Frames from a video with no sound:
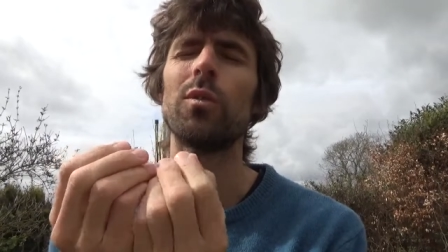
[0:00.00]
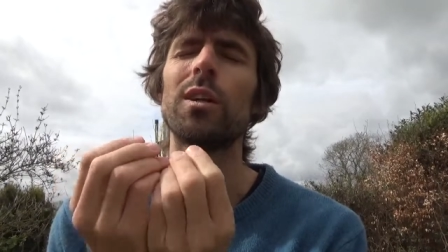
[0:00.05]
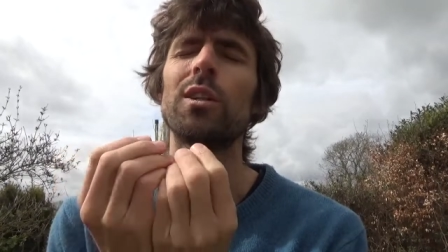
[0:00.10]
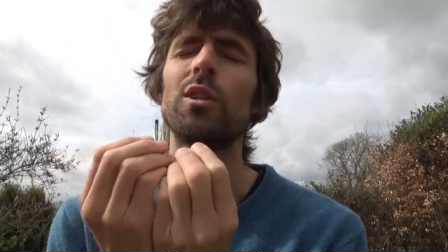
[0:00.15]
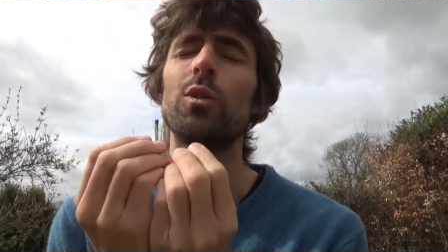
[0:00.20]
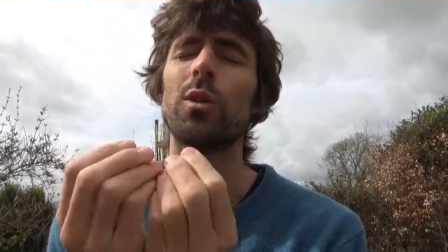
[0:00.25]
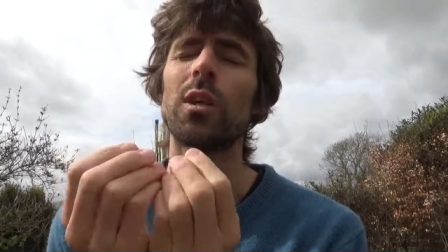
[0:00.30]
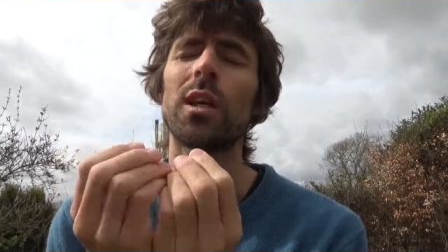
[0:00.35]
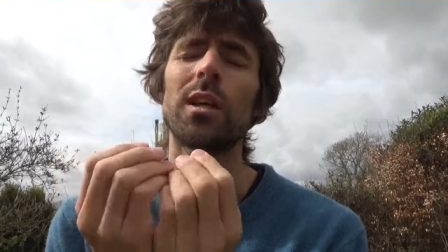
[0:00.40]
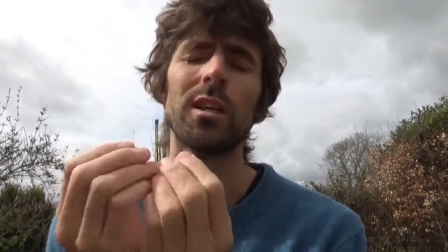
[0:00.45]
and
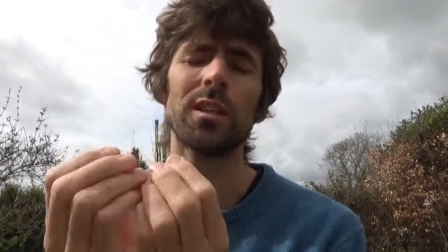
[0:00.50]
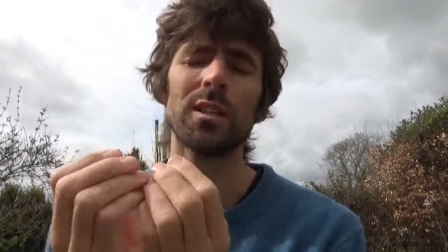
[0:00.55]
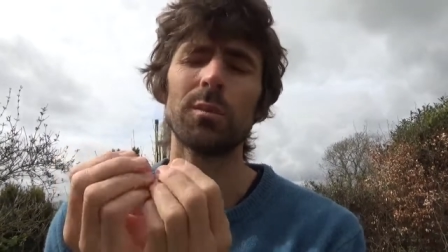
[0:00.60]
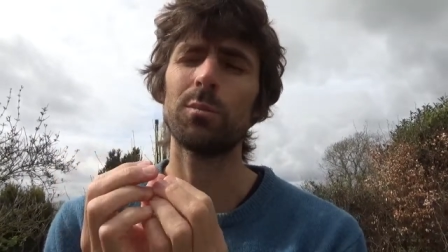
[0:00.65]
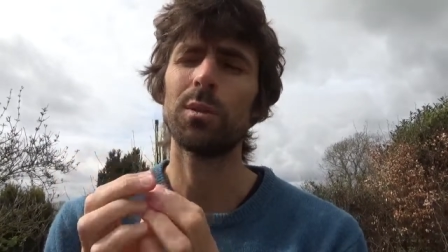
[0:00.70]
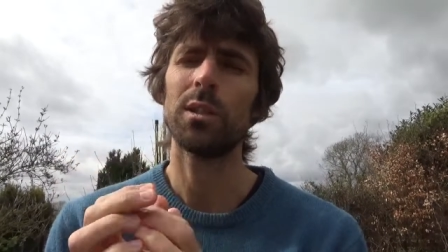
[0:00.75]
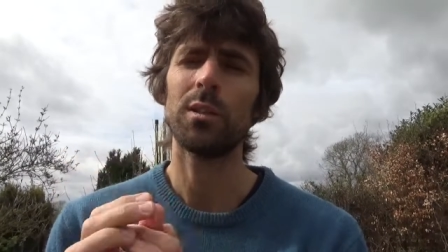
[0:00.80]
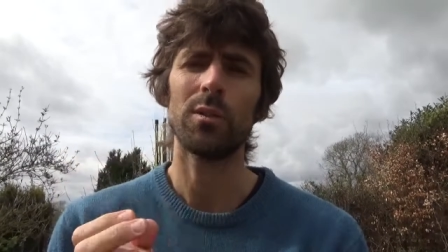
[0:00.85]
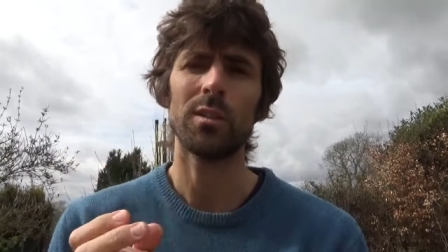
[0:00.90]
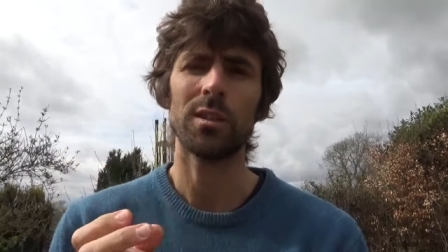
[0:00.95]
you can
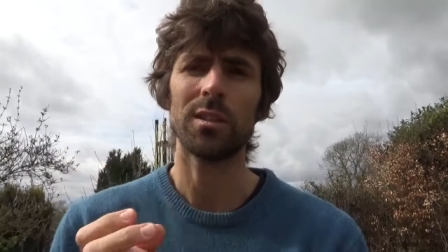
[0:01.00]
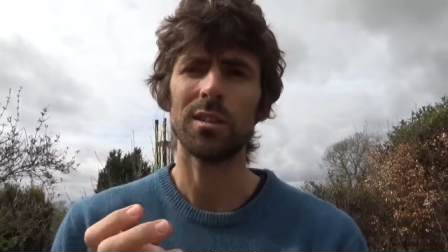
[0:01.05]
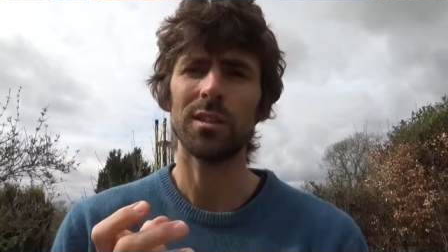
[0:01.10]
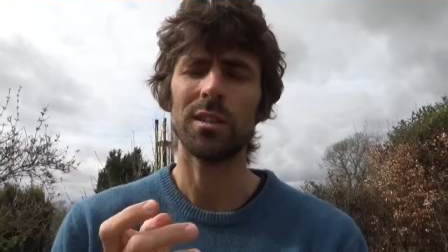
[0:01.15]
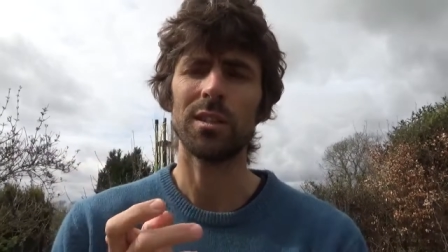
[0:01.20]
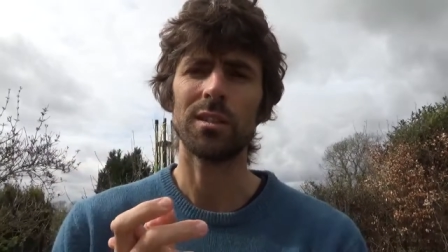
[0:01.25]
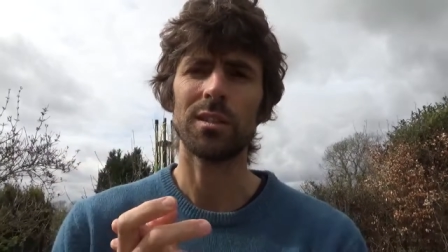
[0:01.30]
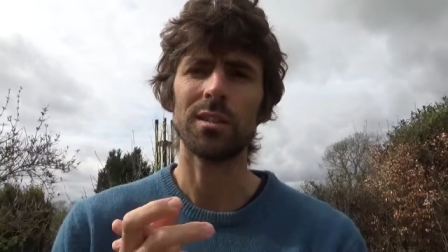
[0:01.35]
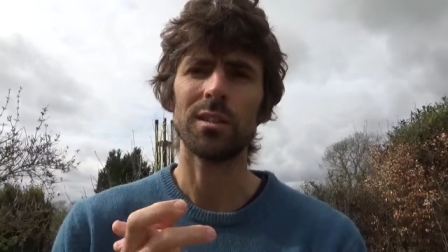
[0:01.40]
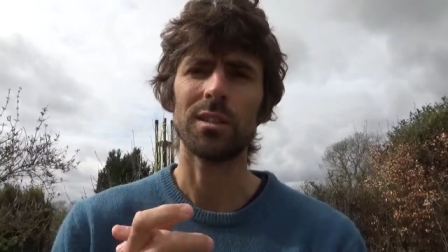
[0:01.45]
experience
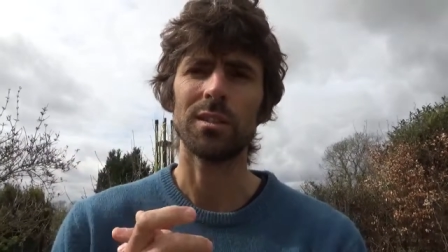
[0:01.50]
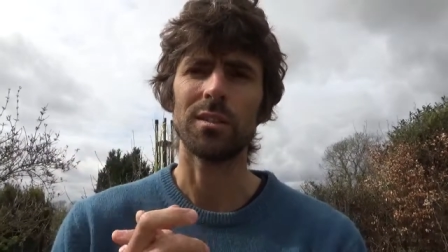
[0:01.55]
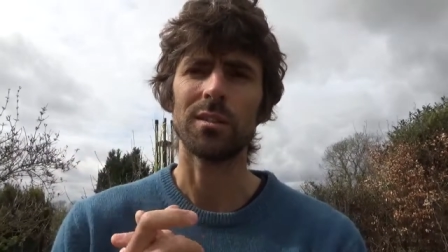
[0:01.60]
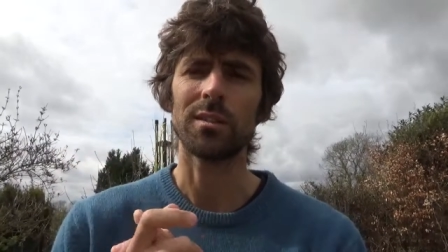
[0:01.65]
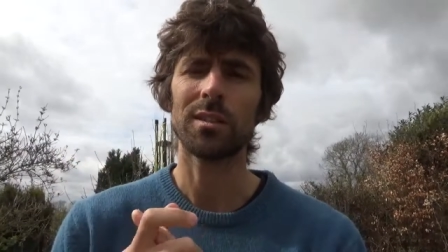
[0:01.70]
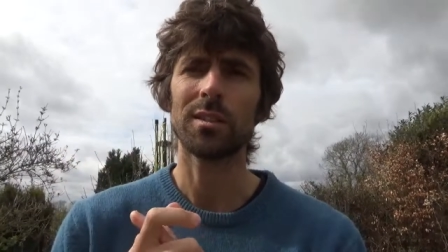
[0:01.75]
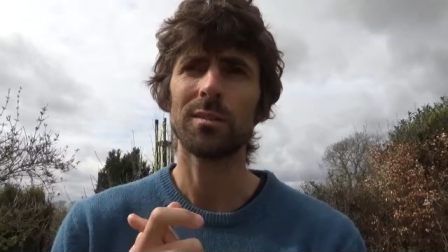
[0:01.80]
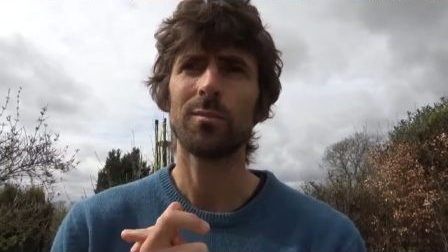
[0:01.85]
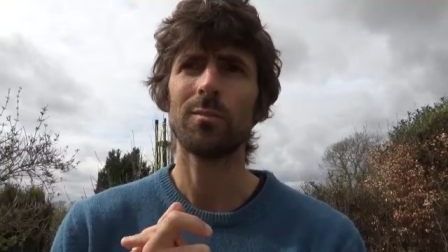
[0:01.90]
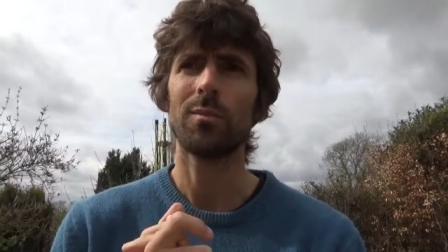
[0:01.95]
these
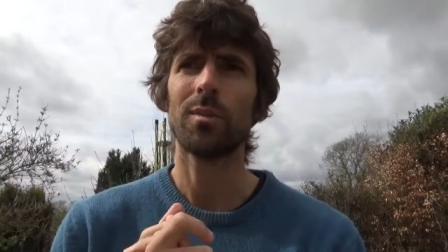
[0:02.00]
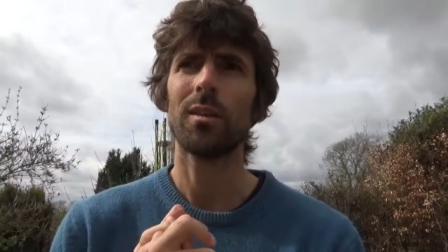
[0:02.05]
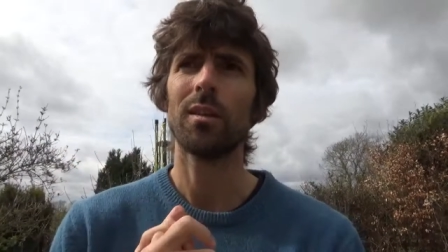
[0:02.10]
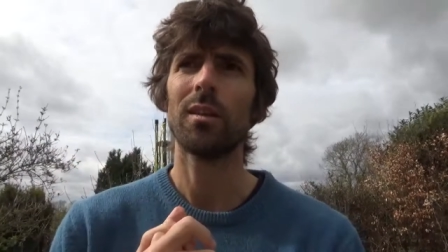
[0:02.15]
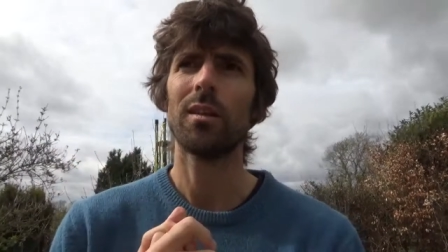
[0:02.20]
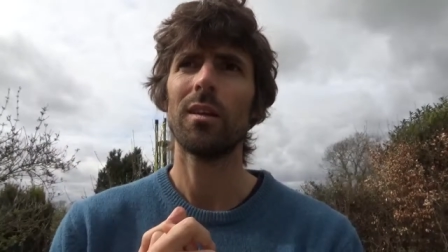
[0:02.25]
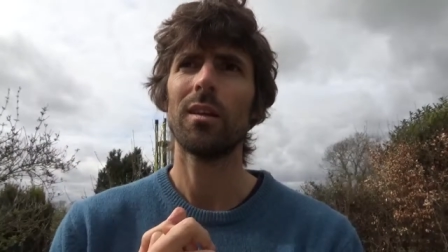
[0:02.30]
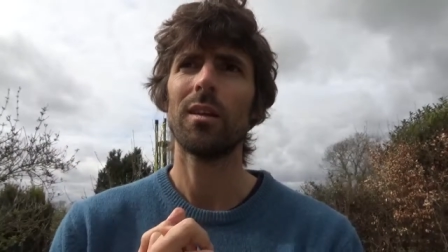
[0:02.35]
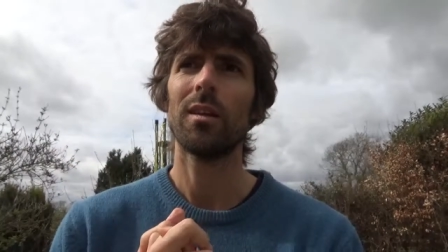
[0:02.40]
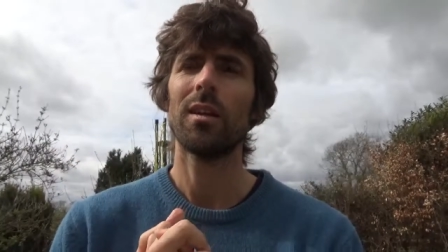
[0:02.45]
things.
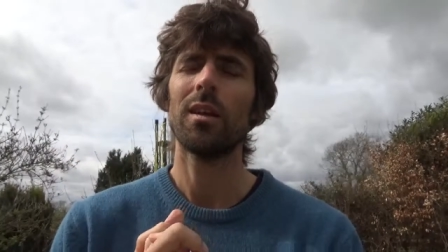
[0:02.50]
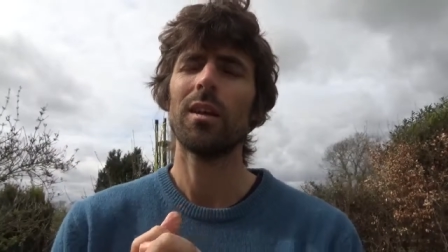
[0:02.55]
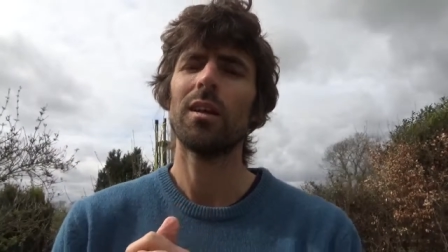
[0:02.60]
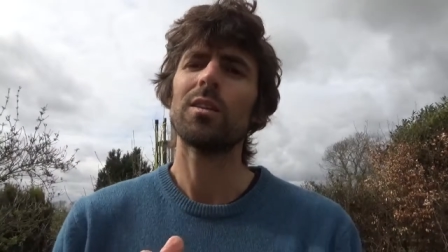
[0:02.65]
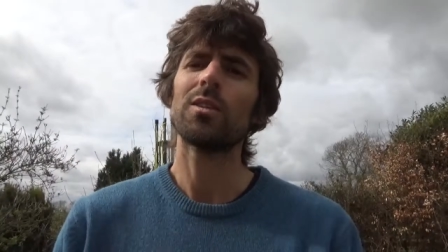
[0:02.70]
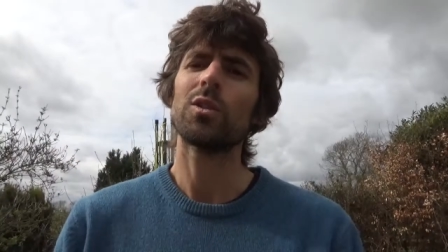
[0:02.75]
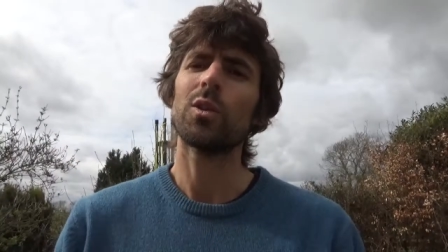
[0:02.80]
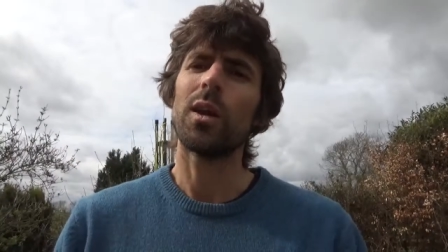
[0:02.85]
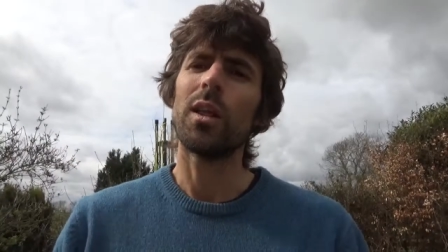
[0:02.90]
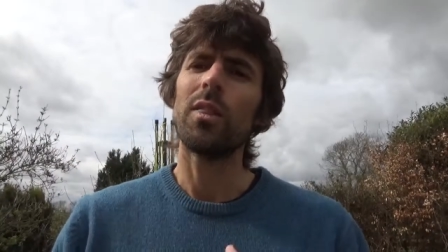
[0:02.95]

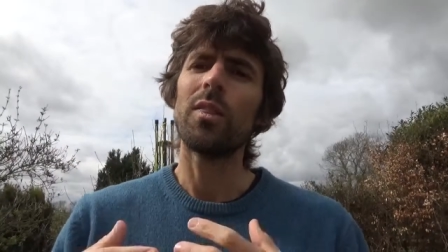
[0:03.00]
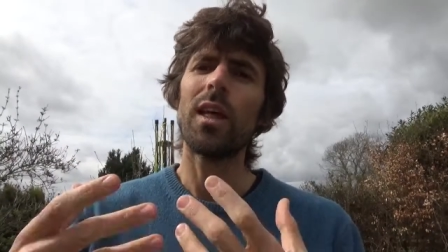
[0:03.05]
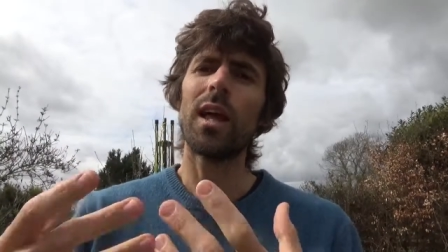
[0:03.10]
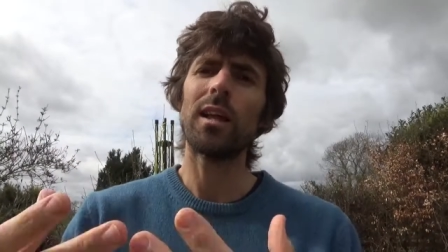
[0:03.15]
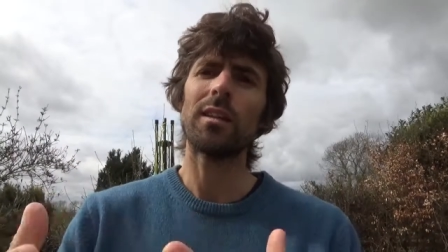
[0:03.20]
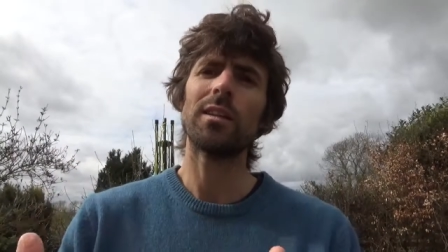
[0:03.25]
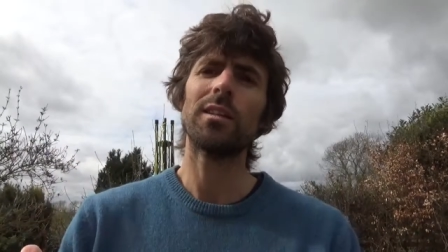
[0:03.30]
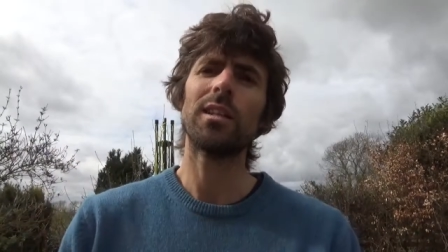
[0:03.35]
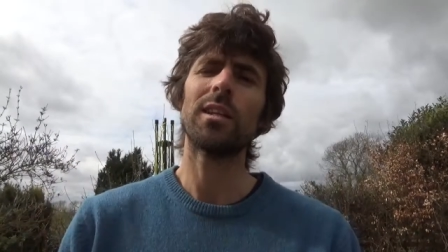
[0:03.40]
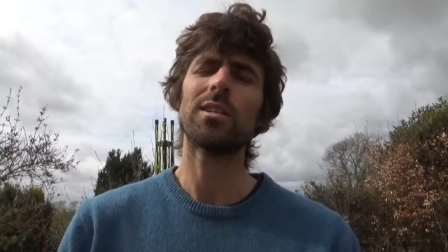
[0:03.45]
So in their
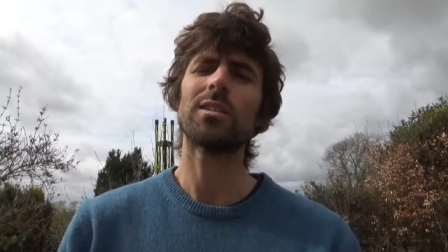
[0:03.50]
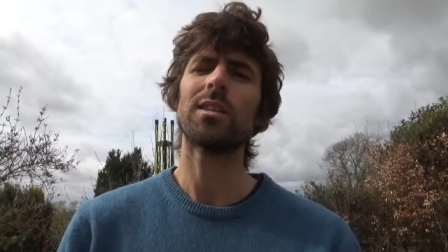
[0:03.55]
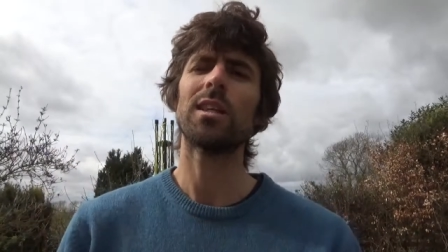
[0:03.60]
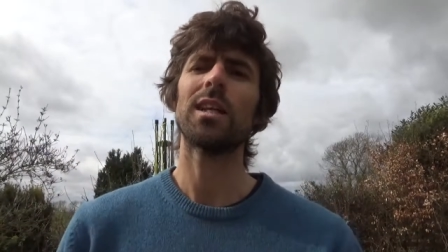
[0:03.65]
lineage